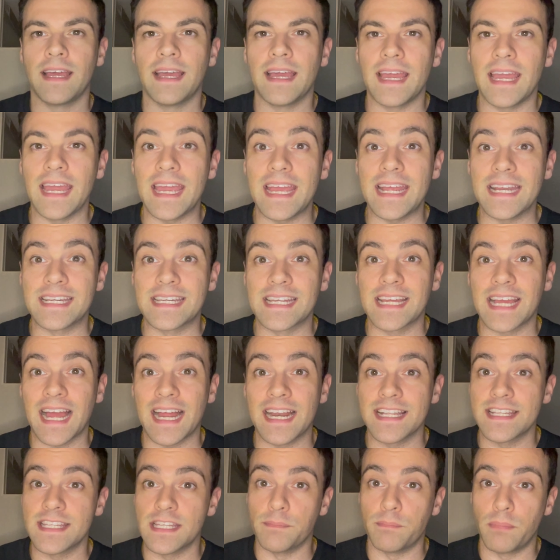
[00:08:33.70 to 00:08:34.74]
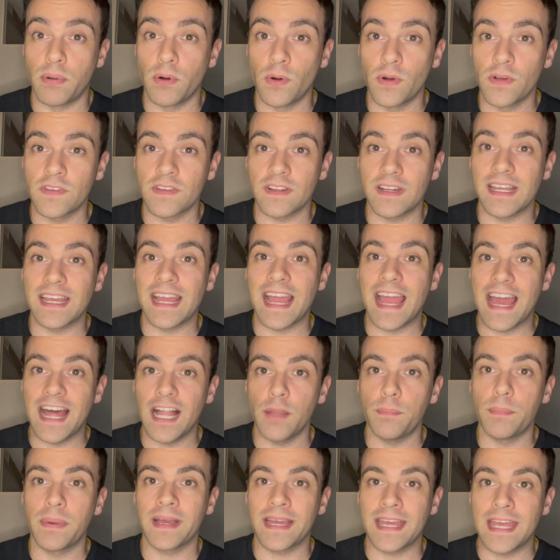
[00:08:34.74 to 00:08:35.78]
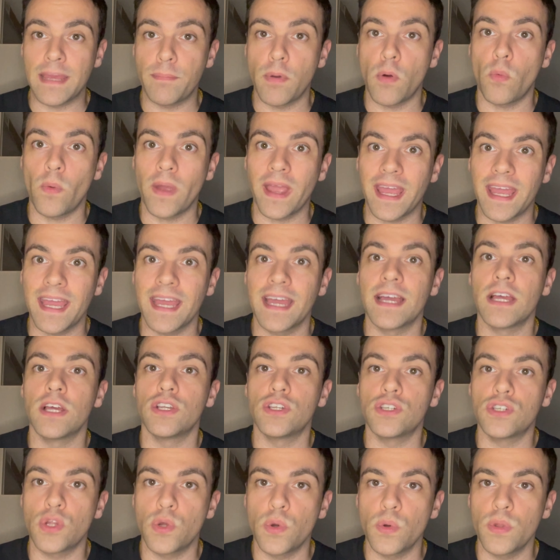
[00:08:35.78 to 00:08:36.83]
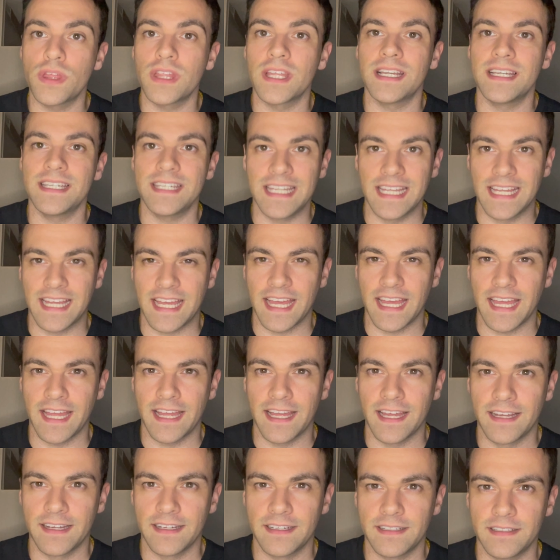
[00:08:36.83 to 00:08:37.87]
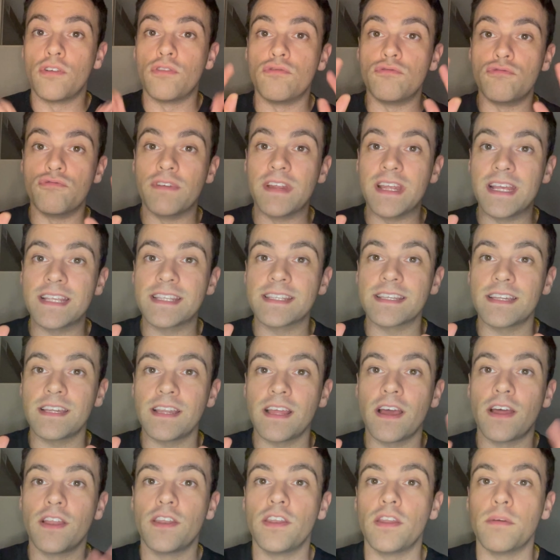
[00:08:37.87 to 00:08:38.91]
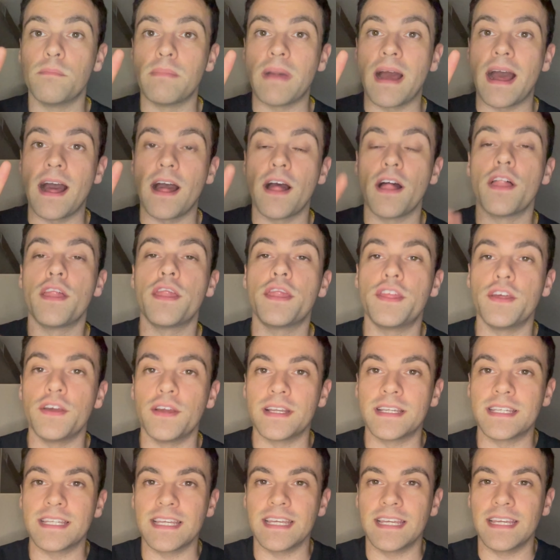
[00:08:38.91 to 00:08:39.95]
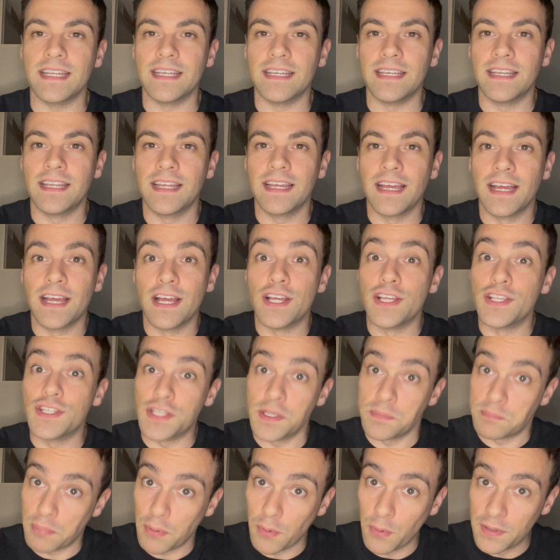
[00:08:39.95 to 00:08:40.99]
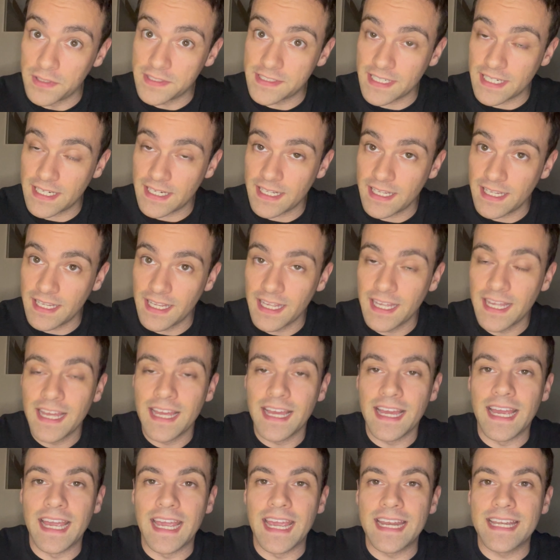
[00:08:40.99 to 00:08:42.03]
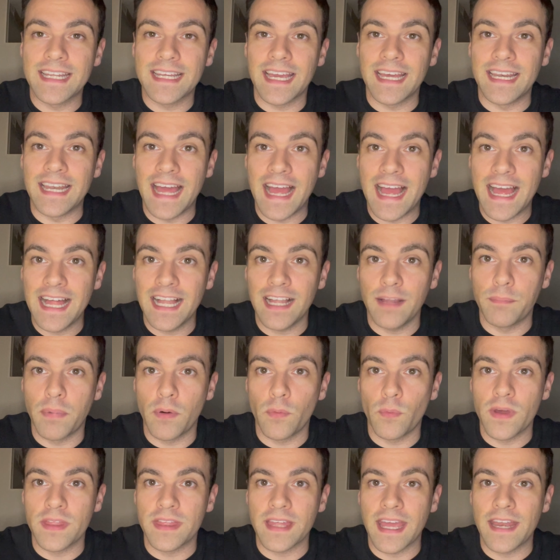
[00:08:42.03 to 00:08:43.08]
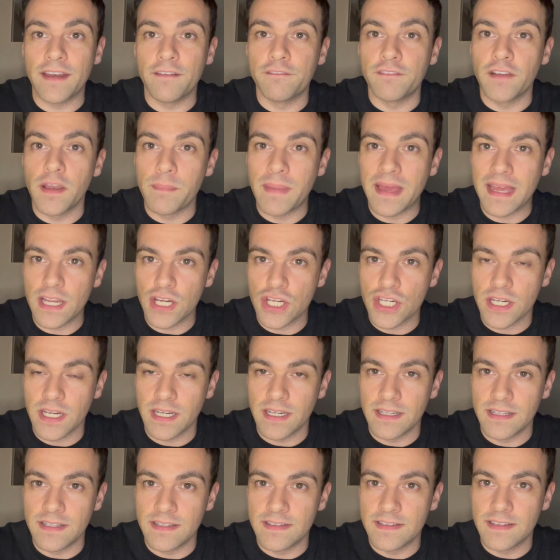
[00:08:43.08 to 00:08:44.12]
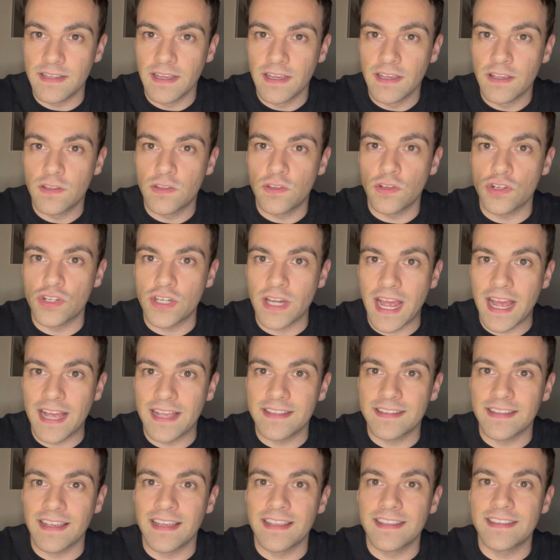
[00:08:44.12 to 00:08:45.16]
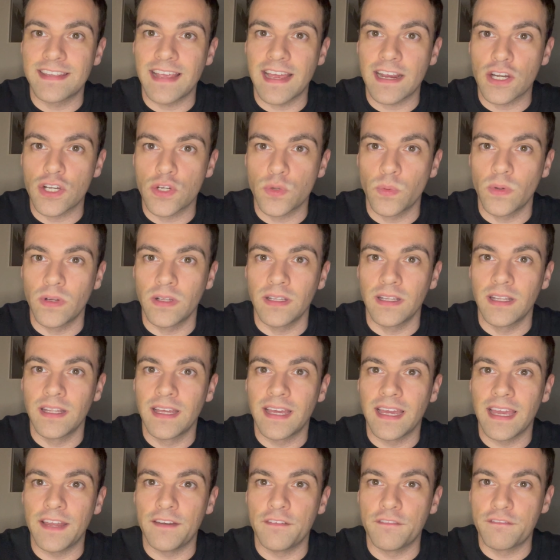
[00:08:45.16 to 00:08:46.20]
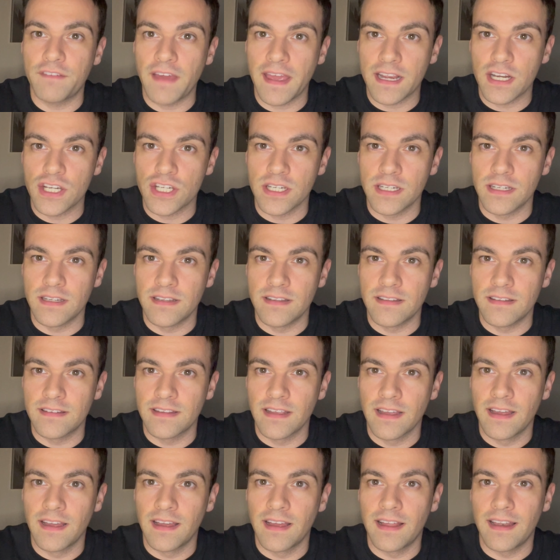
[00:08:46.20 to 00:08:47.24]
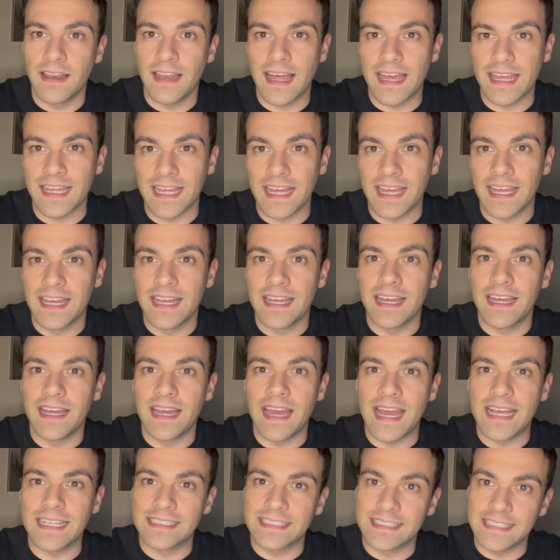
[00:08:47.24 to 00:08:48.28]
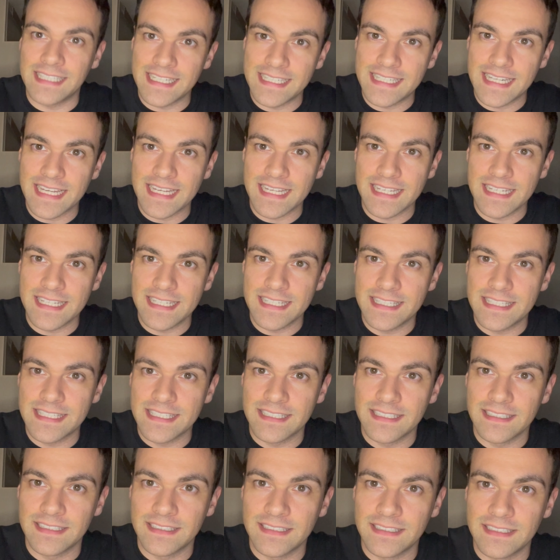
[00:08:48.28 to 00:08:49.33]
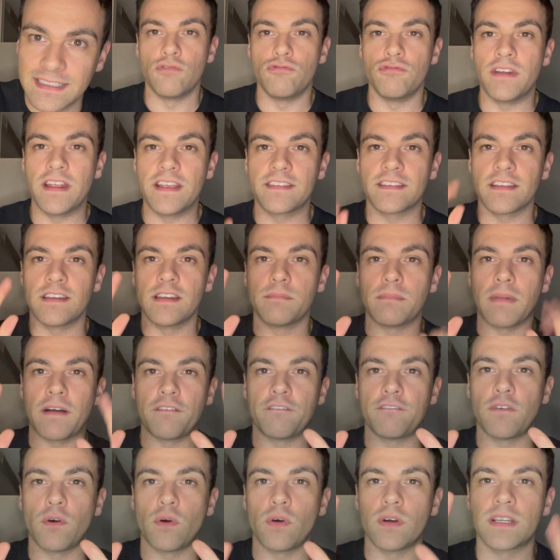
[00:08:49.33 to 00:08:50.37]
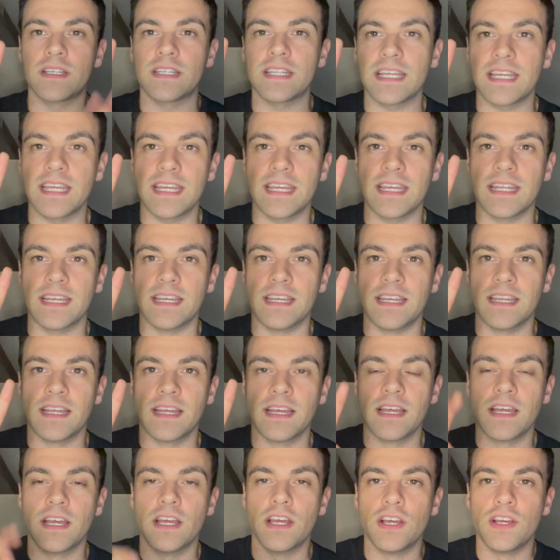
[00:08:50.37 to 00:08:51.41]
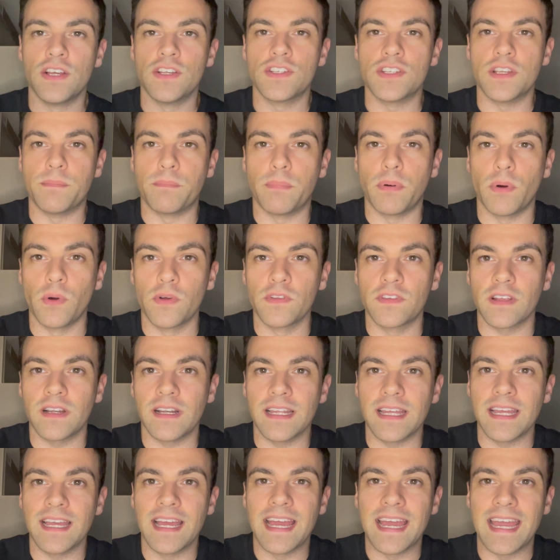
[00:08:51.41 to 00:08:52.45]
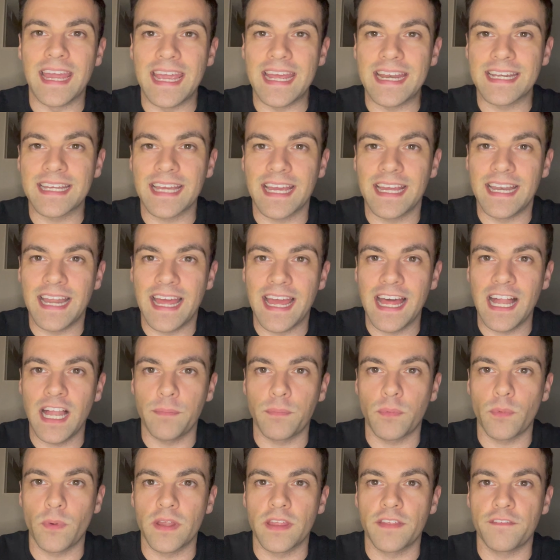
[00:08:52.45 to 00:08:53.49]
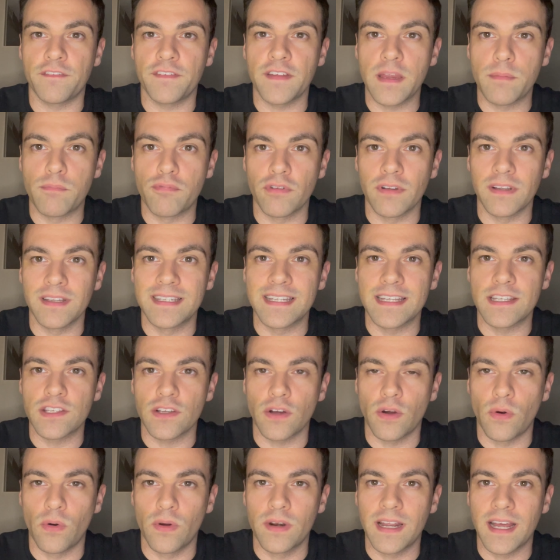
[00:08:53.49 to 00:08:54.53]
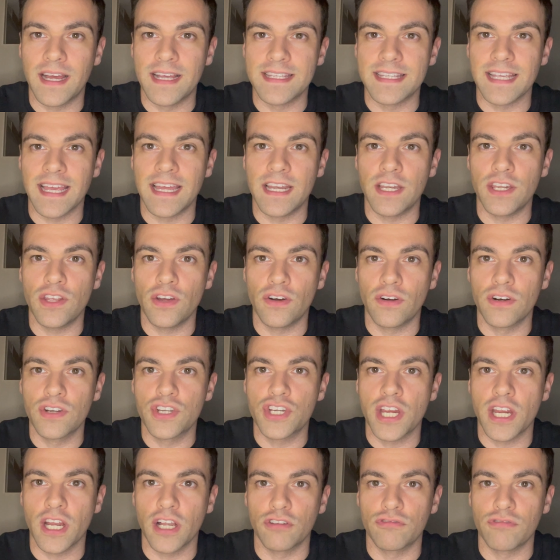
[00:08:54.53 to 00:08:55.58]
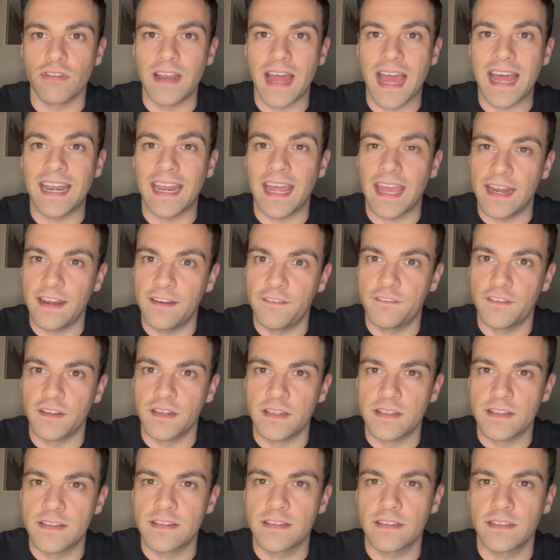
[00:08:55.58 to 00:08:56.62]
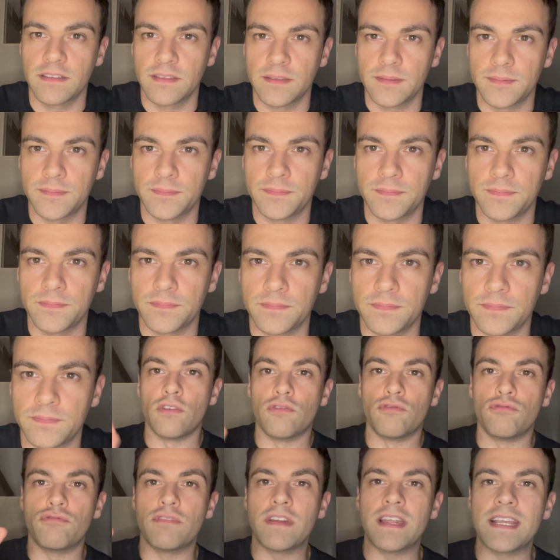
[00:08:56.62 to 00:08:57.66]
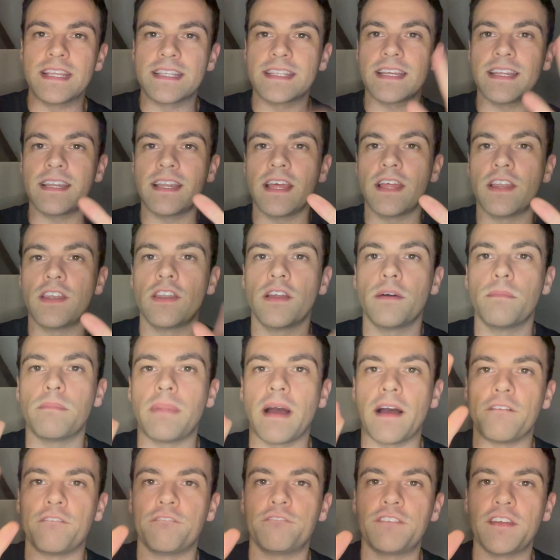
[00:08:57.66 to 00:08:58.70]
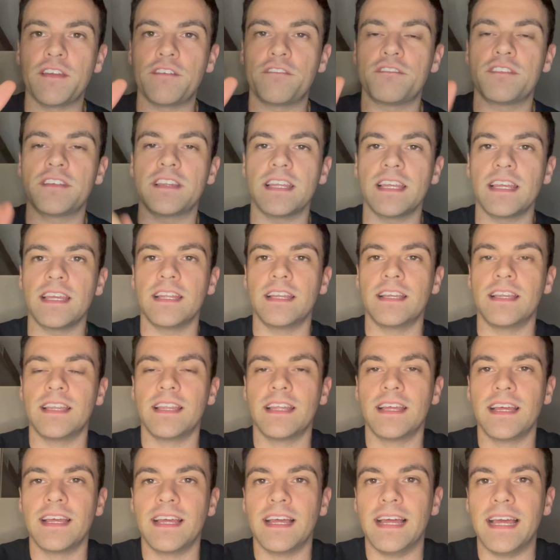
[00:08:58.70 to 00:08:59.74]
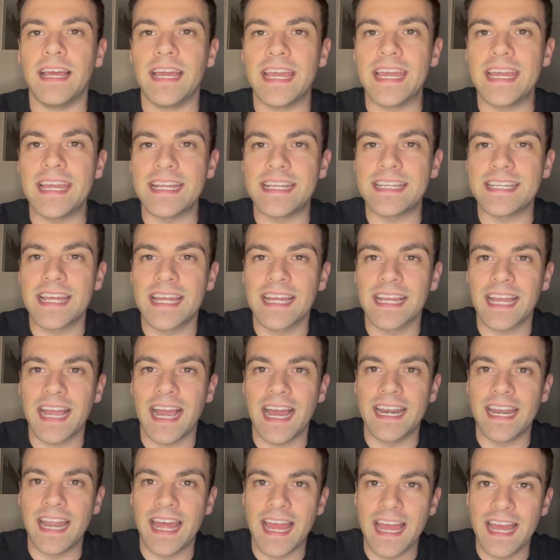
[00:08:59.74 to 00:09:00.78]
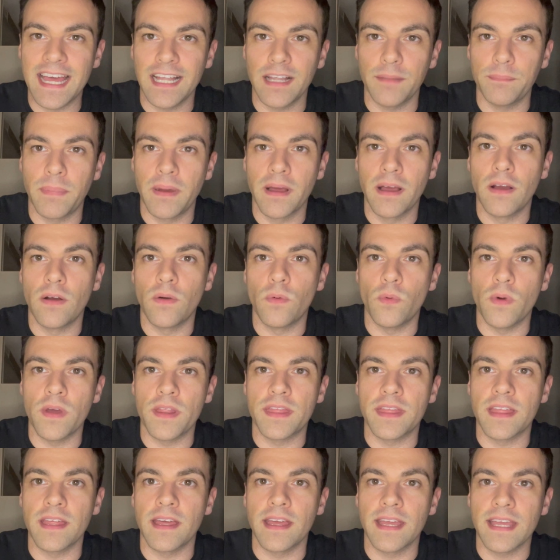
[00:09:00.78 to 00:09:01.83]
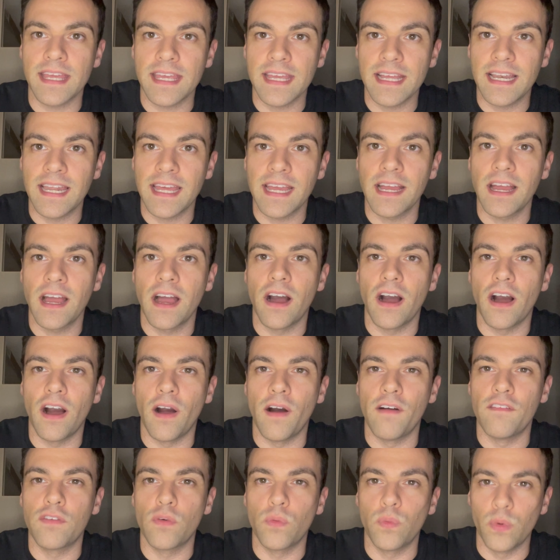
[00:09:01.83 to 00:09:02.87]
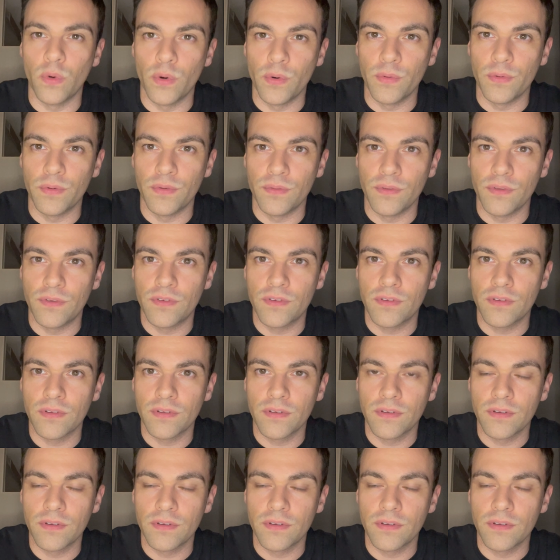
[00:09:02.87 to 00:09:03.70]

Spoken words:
it can supposedly help keep away tooth decay. Reason number 13, supposedly it can help with inflammations such as sexual infections like STDs. Reason number 14, supposedly it can help with febrile disorders in young children and infants. Reason number 15, it can help with the healing of wounds.